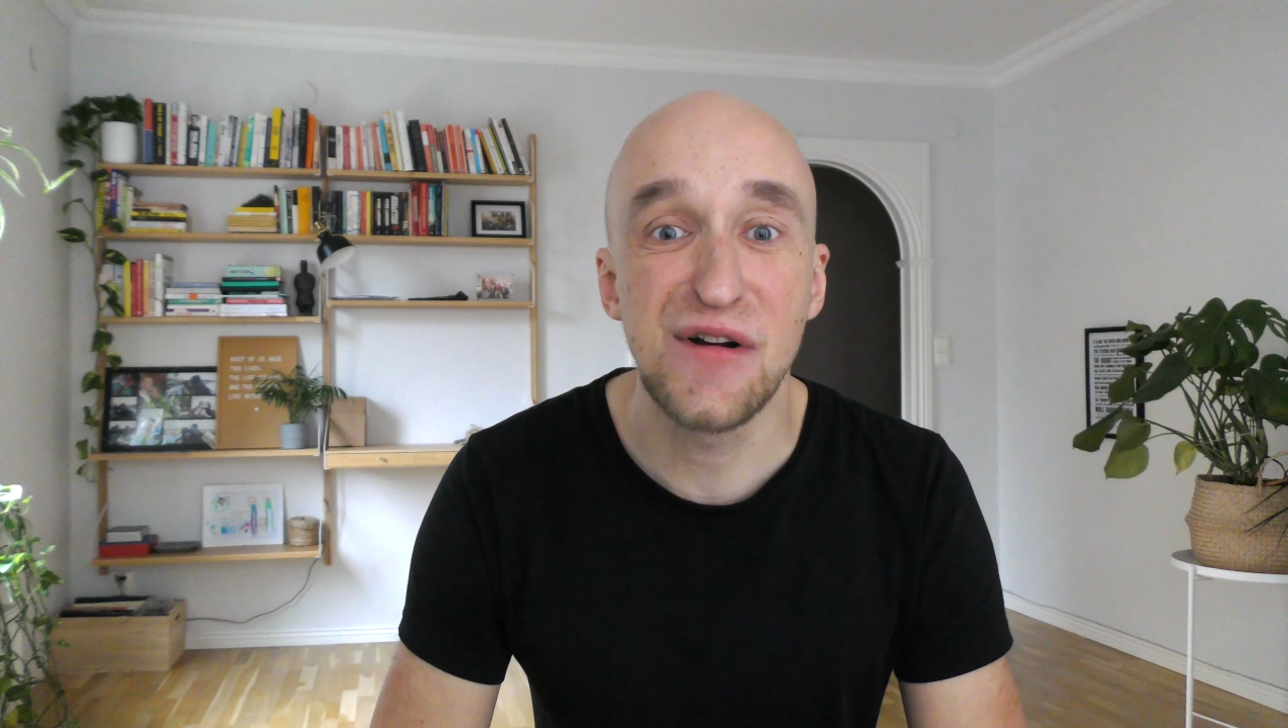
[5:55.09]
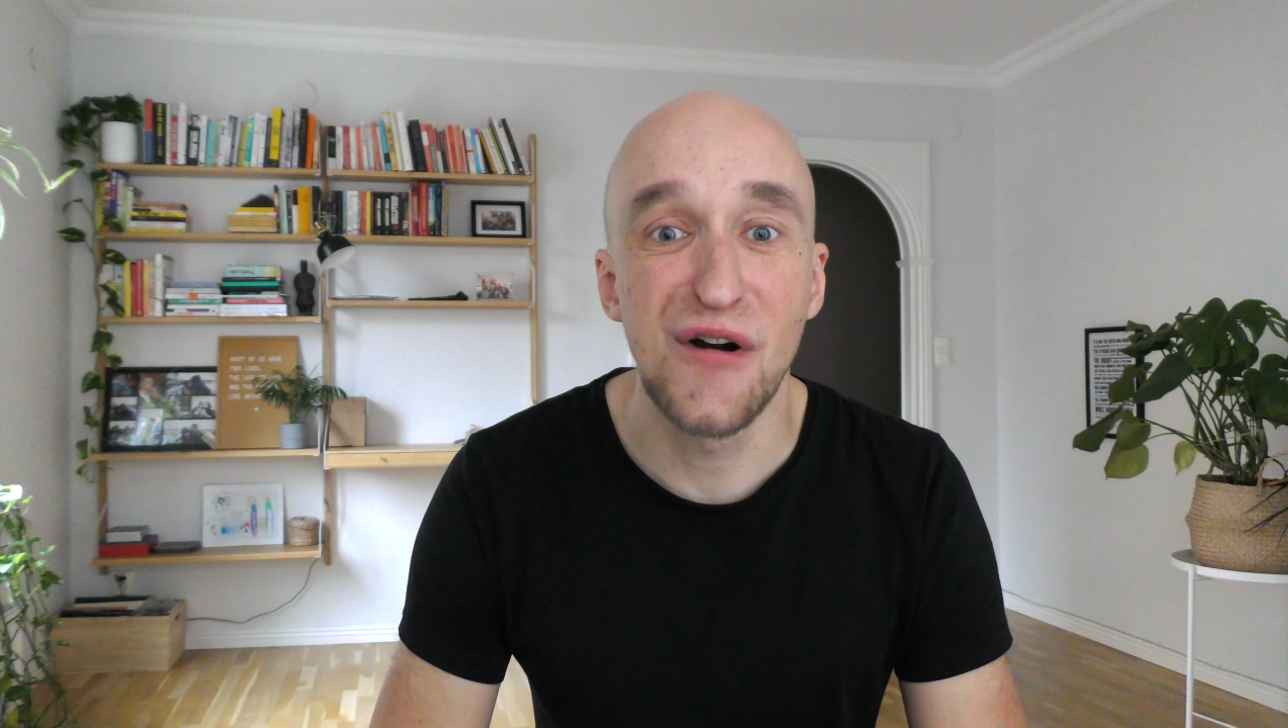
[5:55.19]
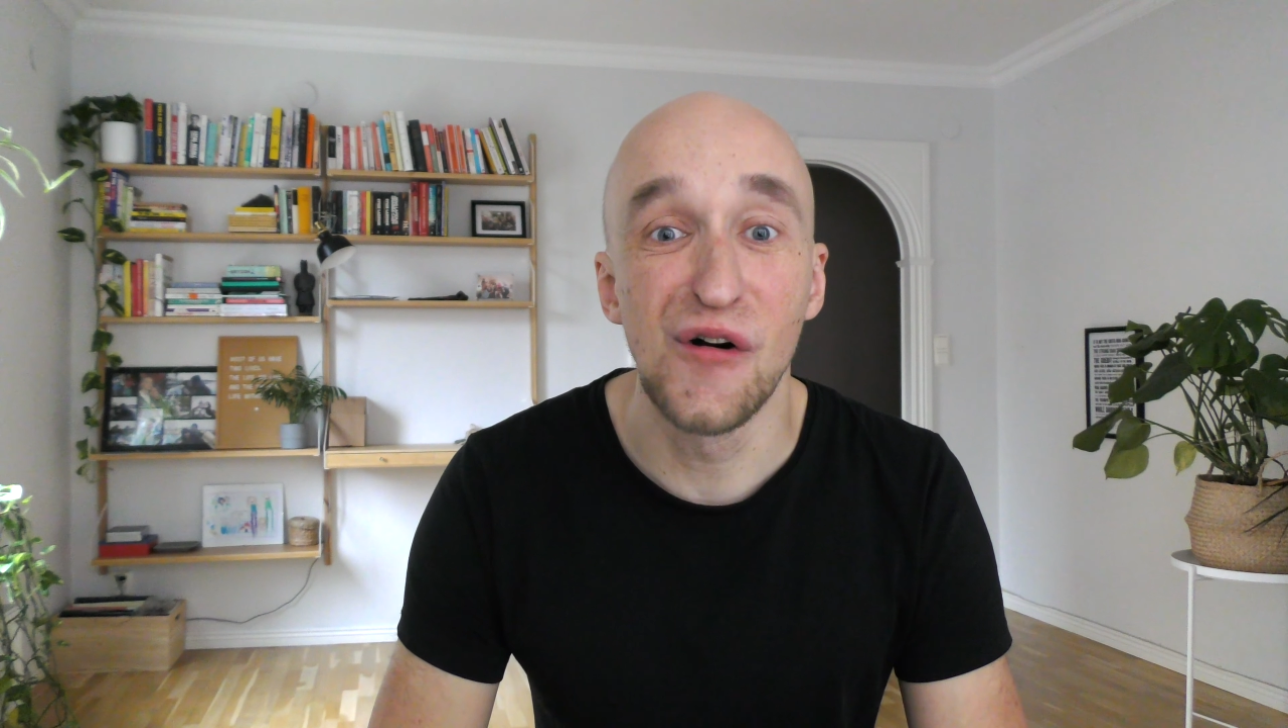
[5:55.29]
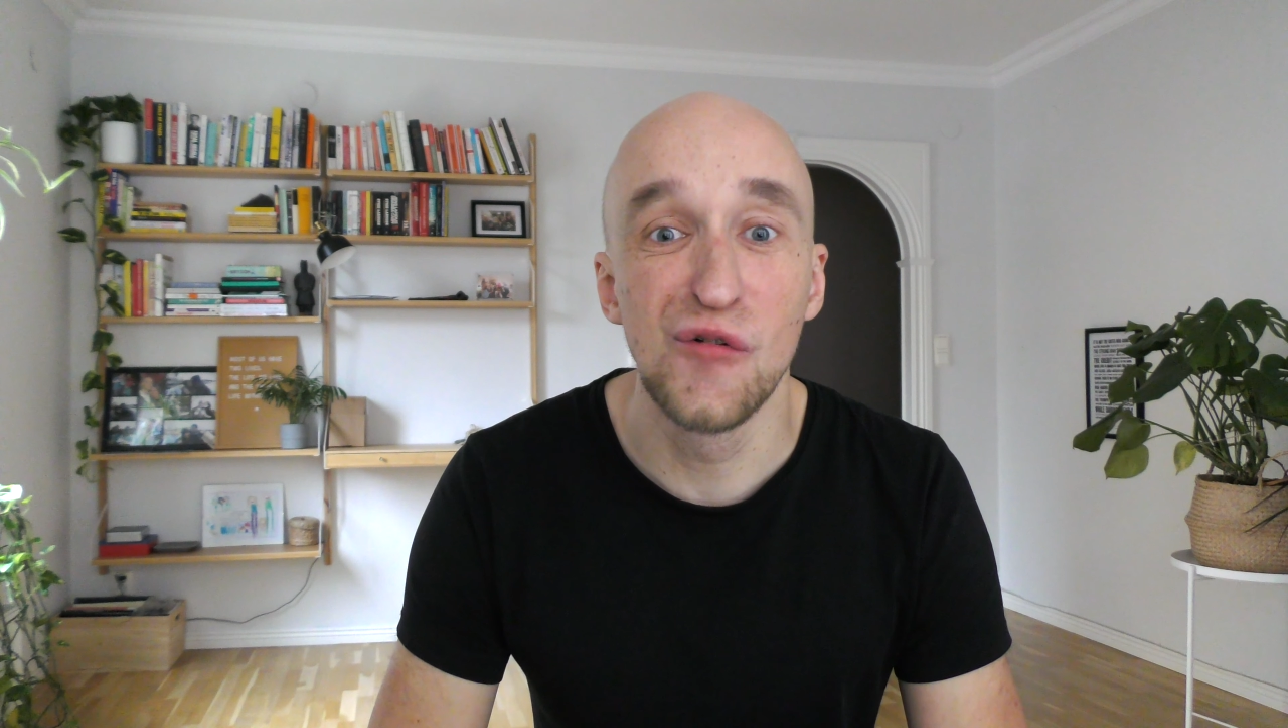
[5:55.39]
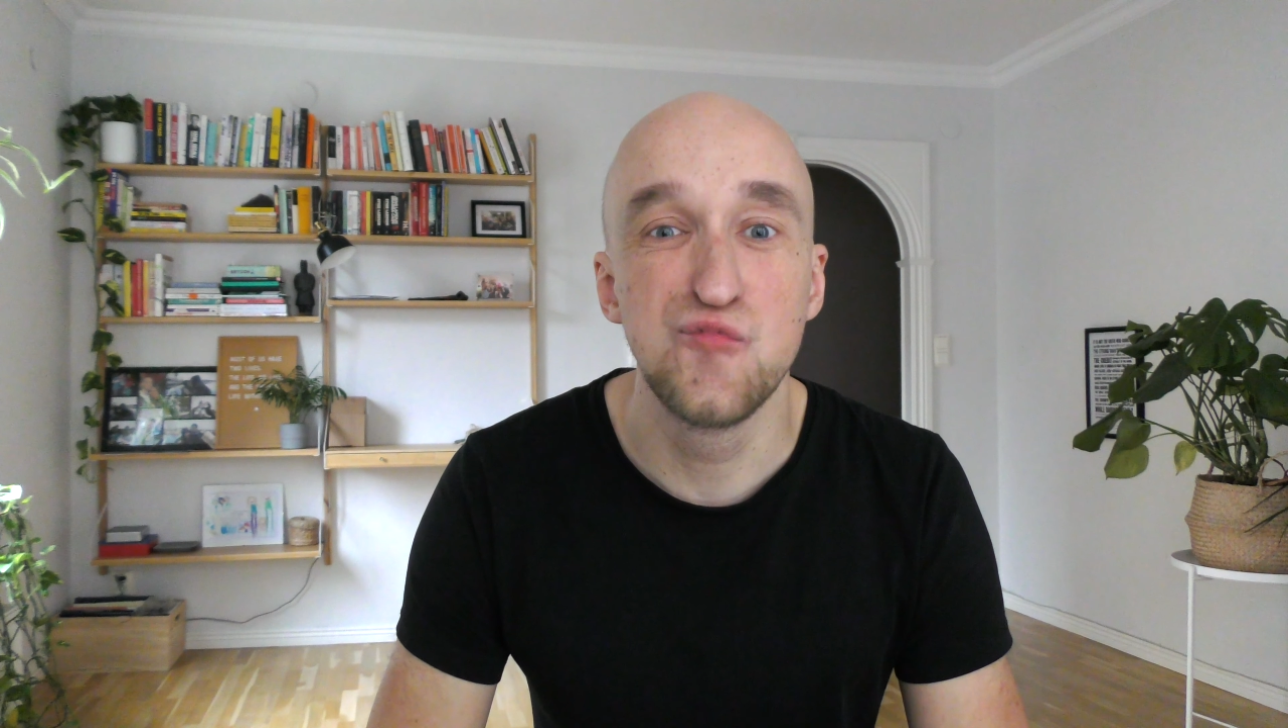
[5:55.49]

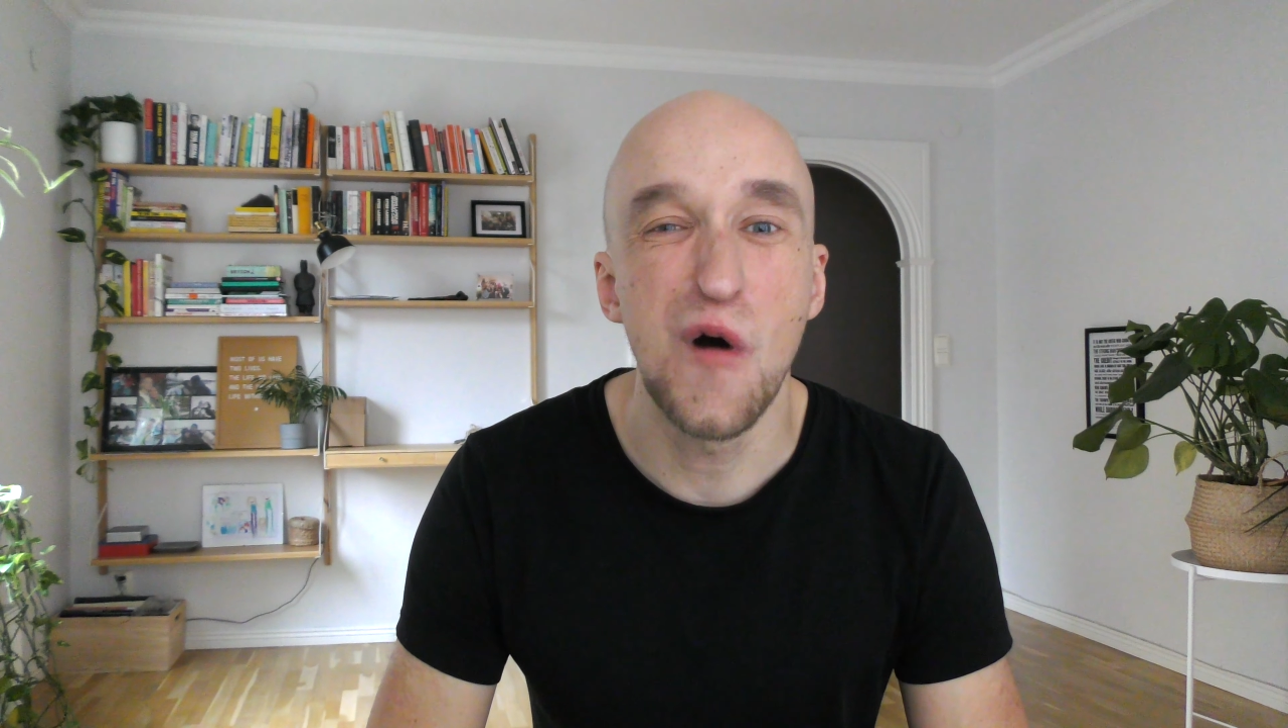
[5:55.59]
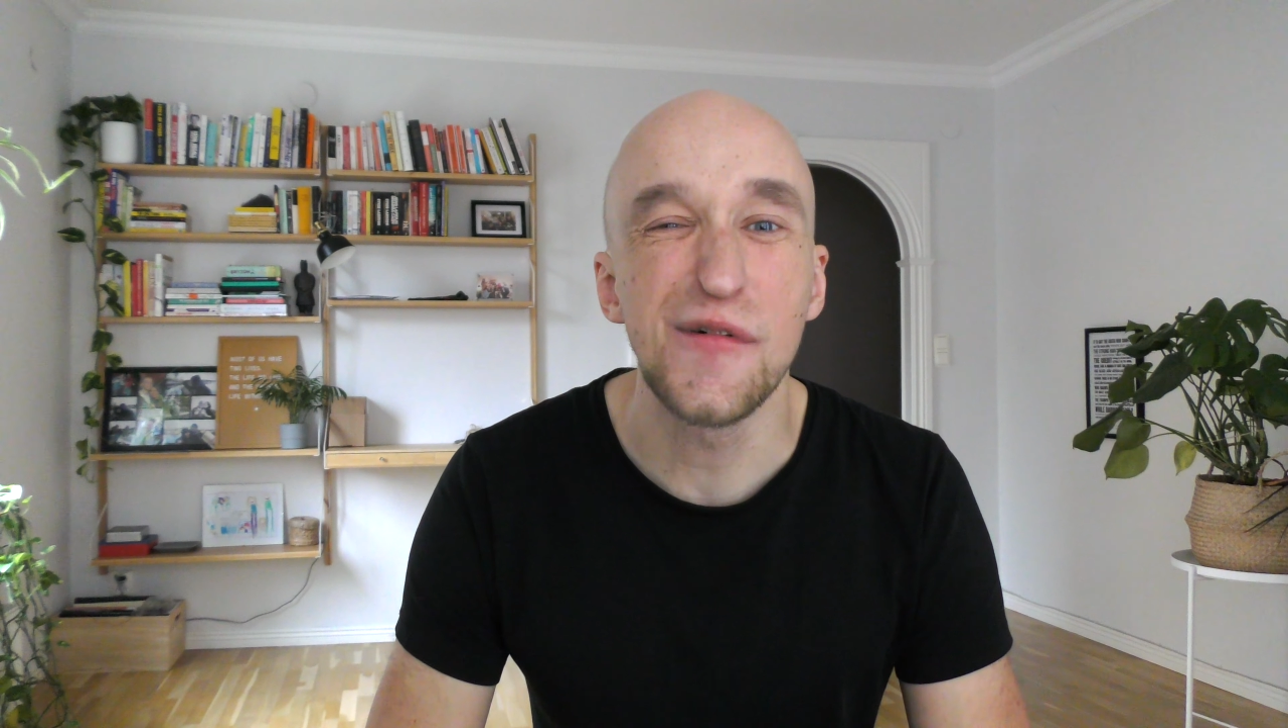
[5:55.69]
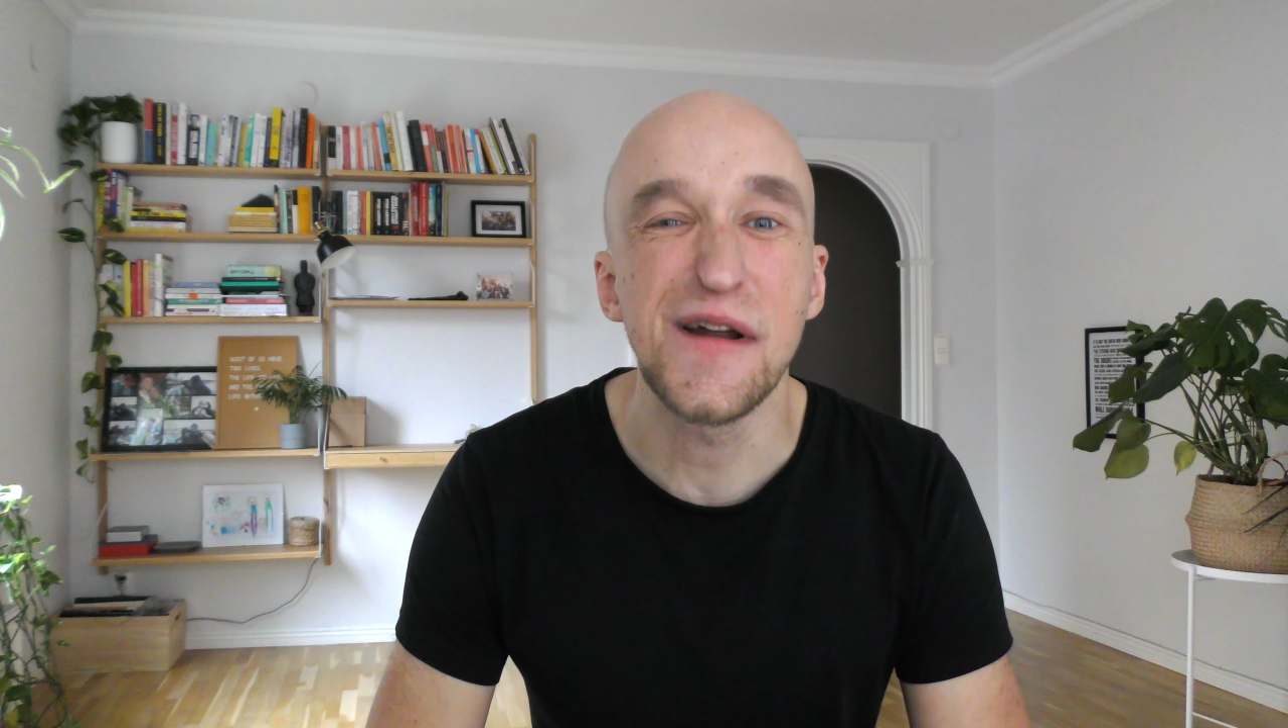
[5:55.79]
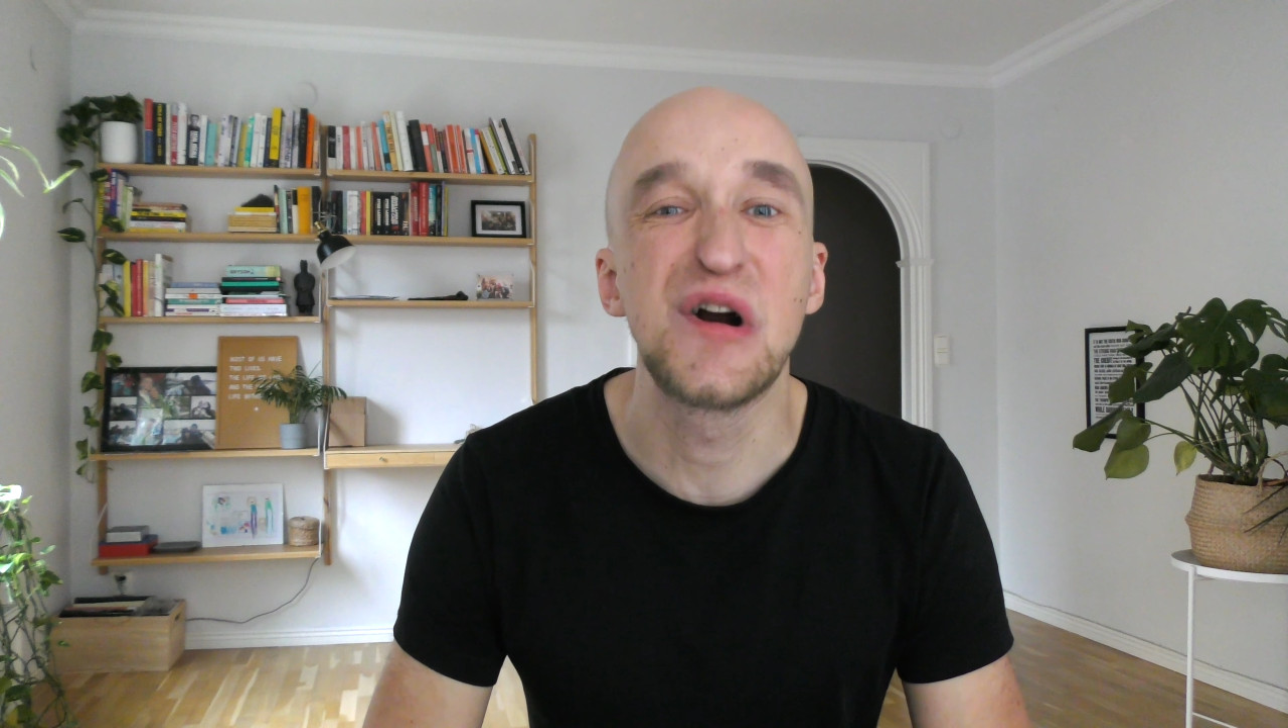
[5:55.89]
goal won't